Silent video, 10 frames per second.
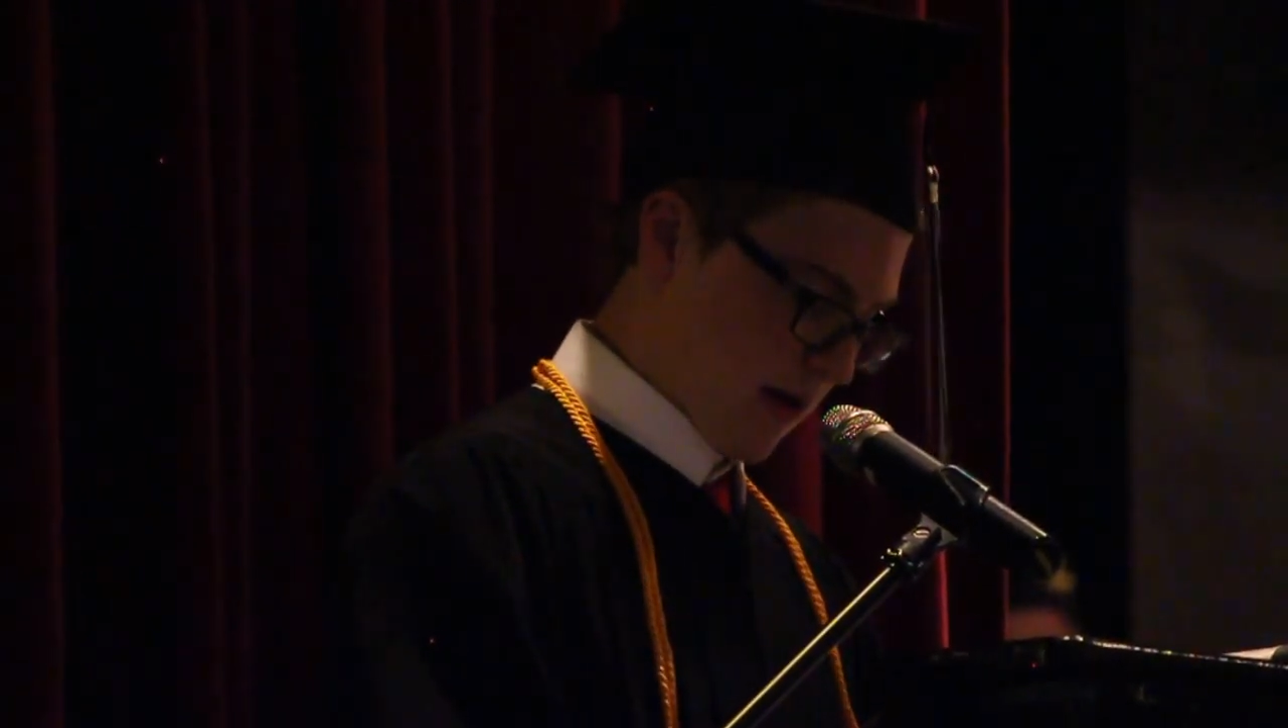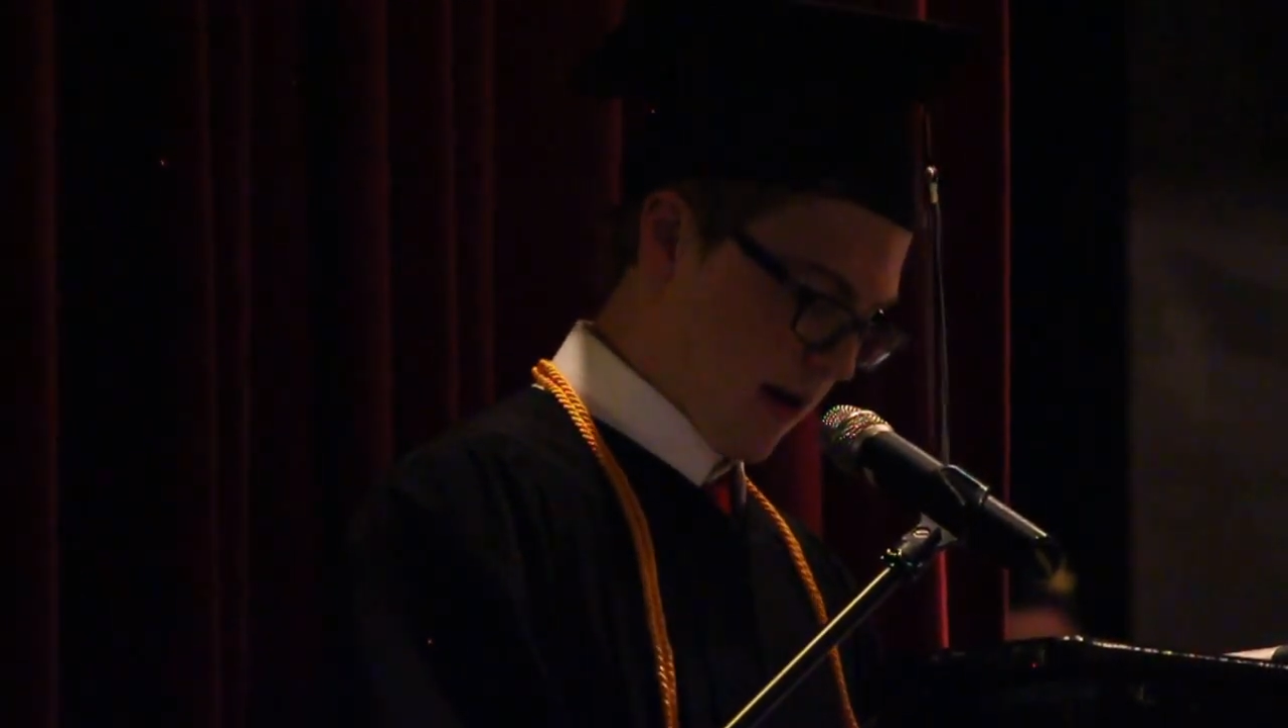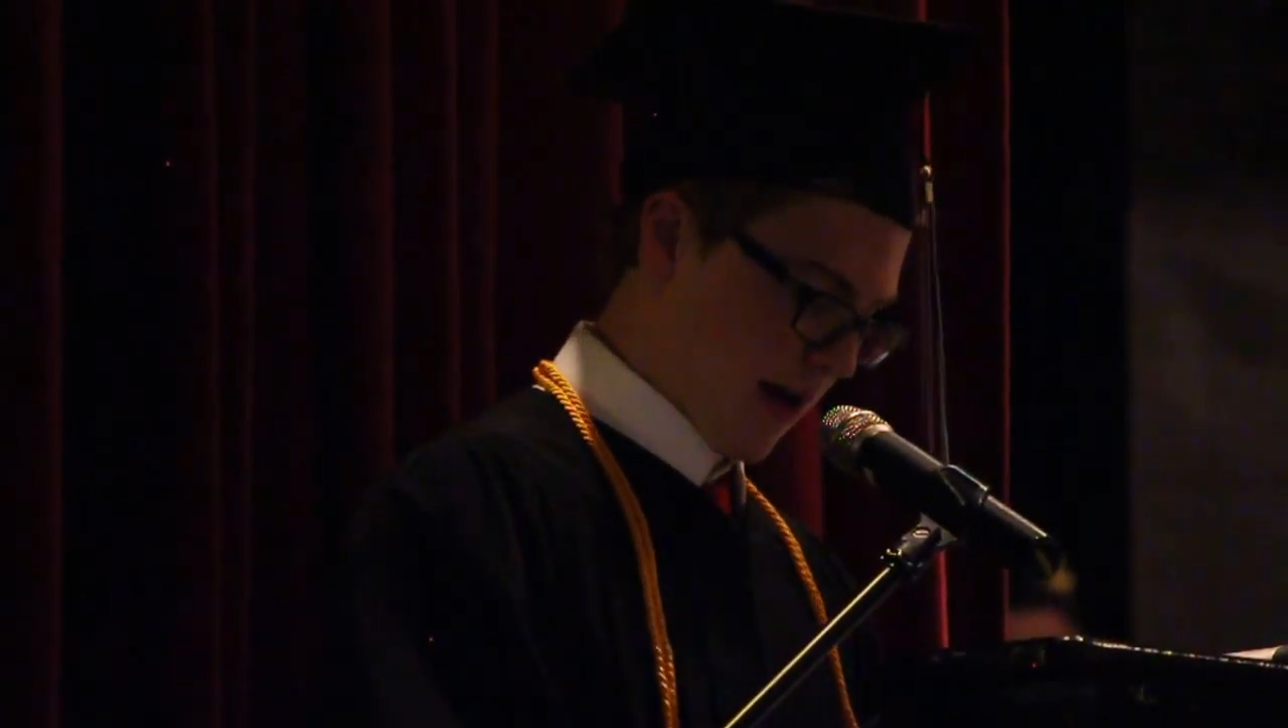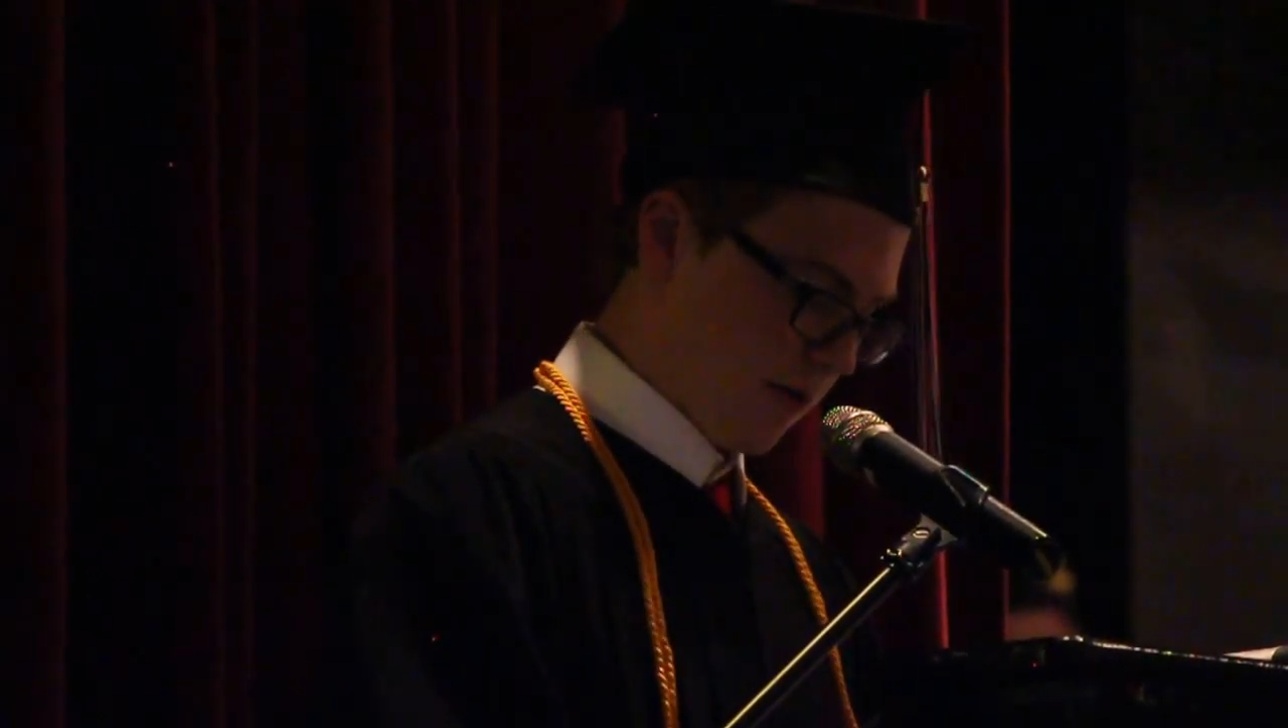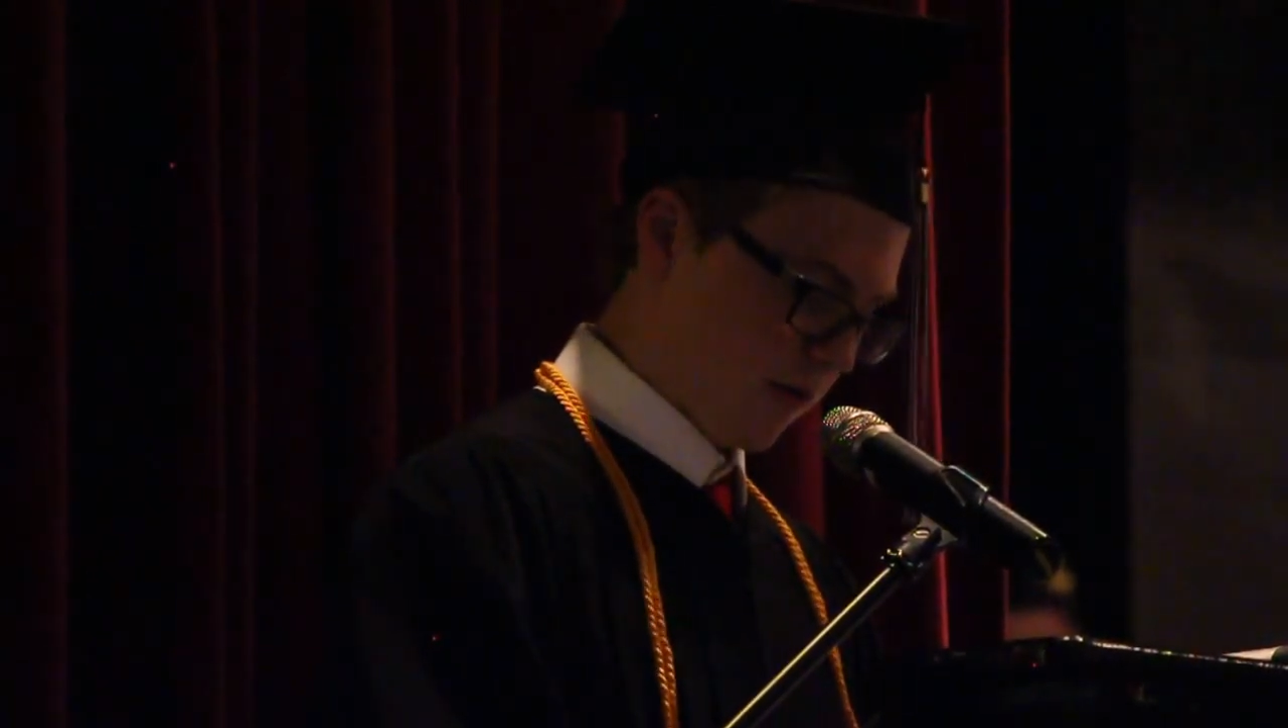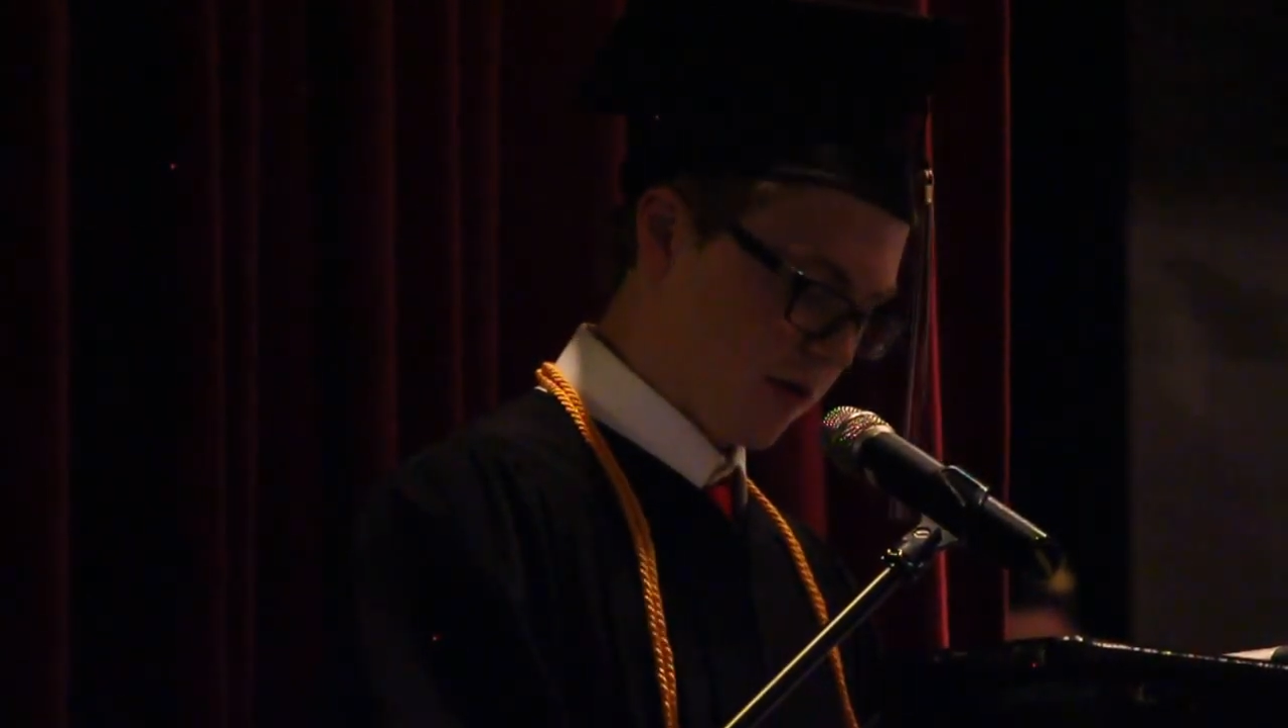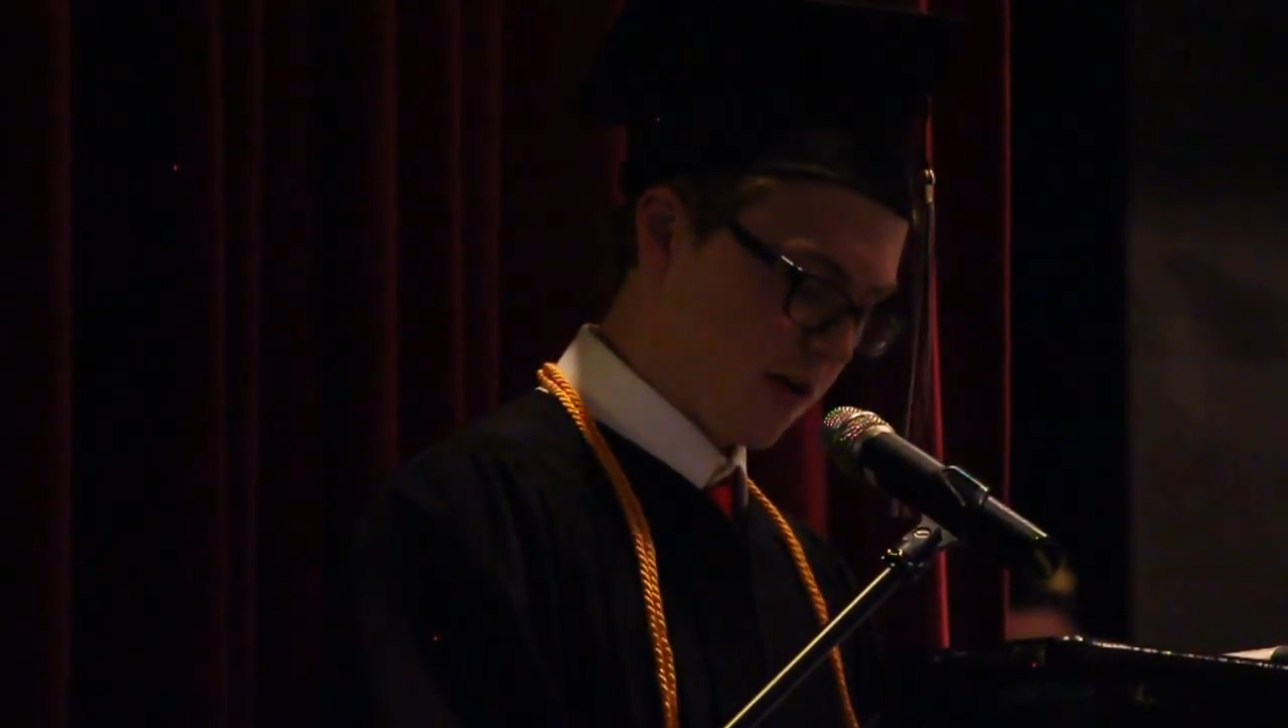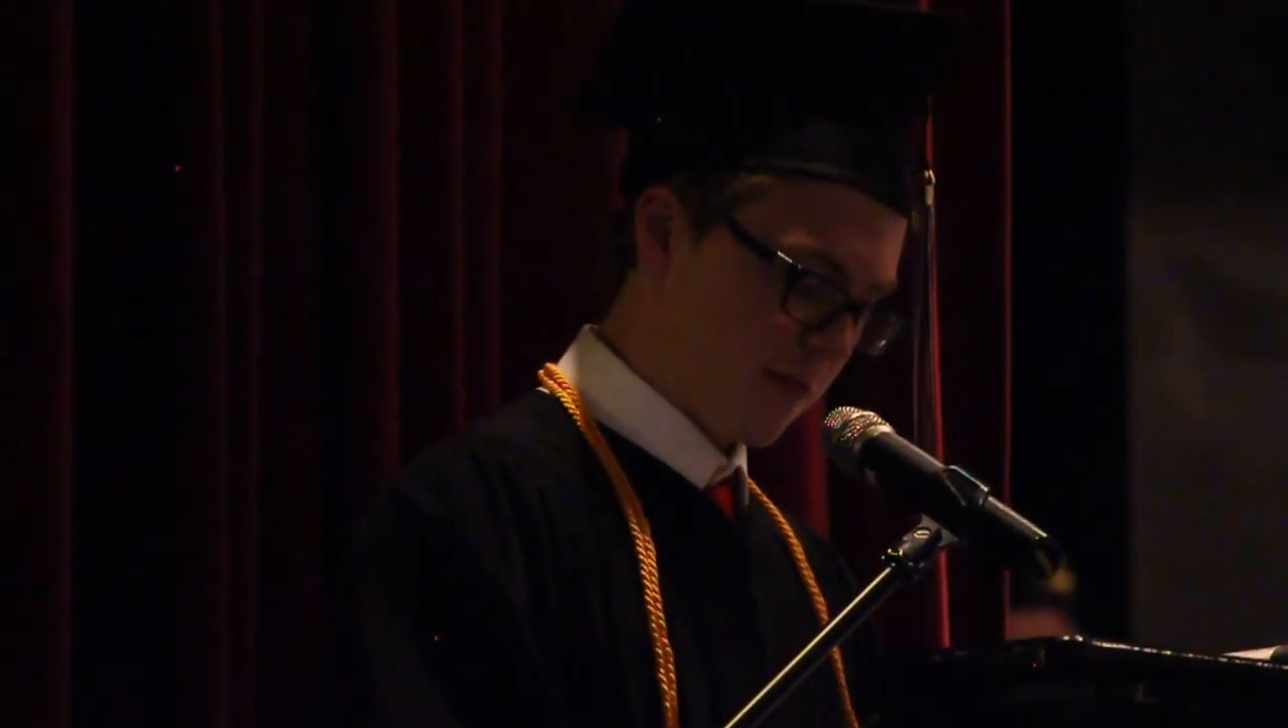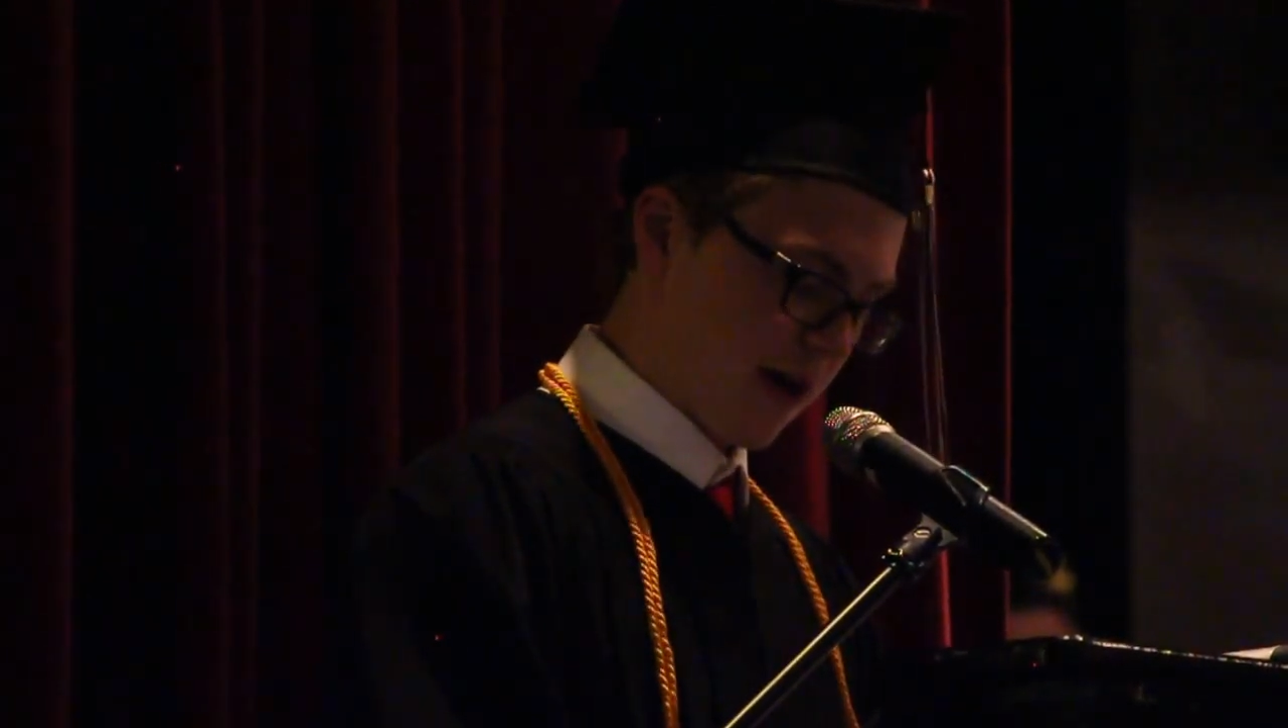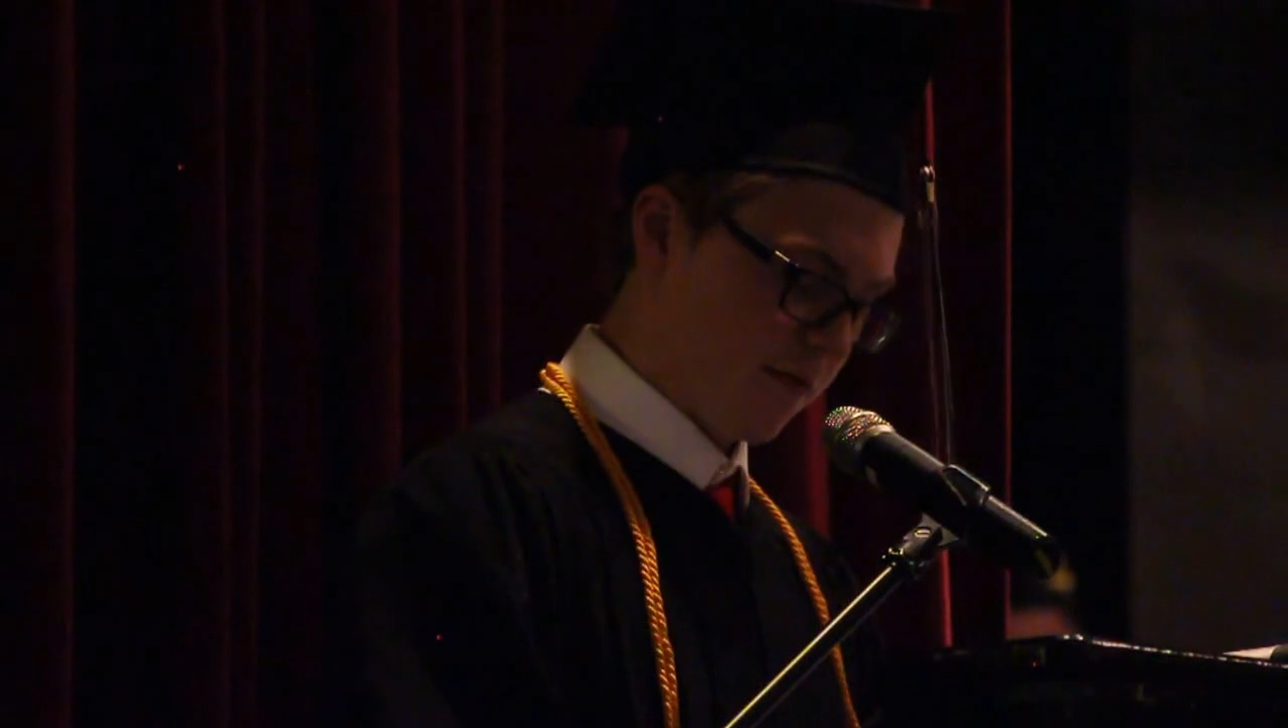Now,
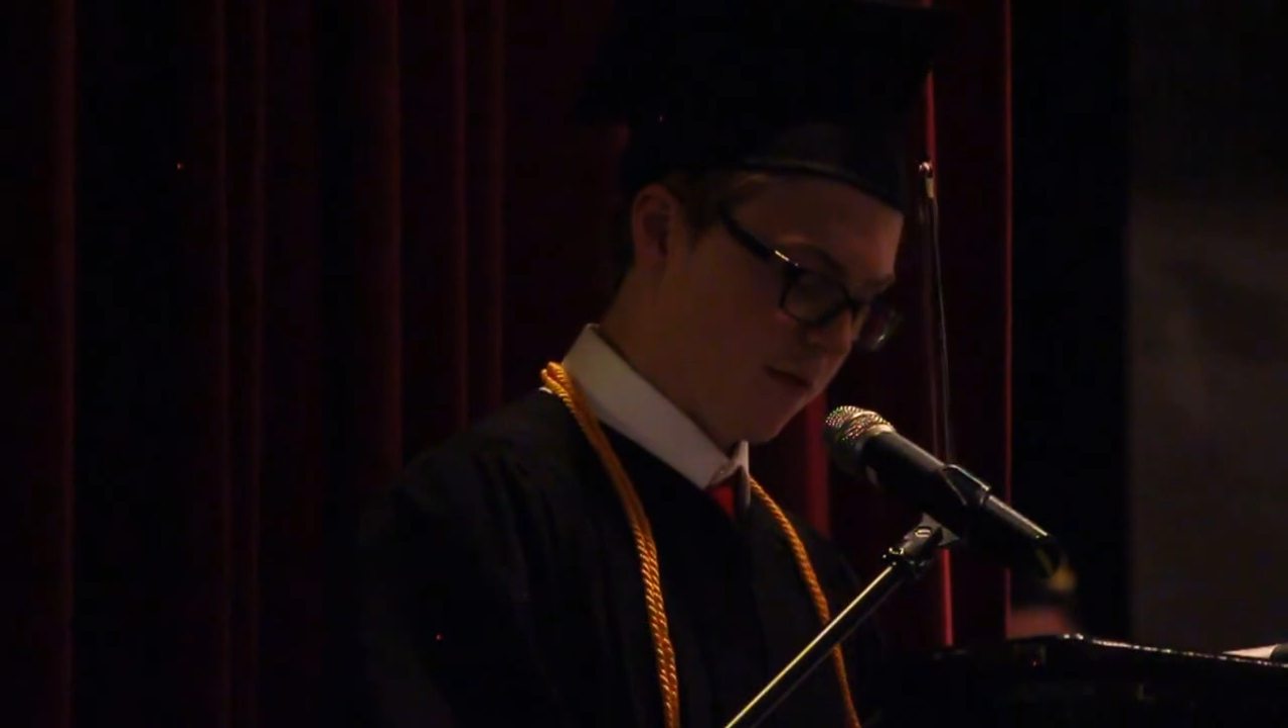looking back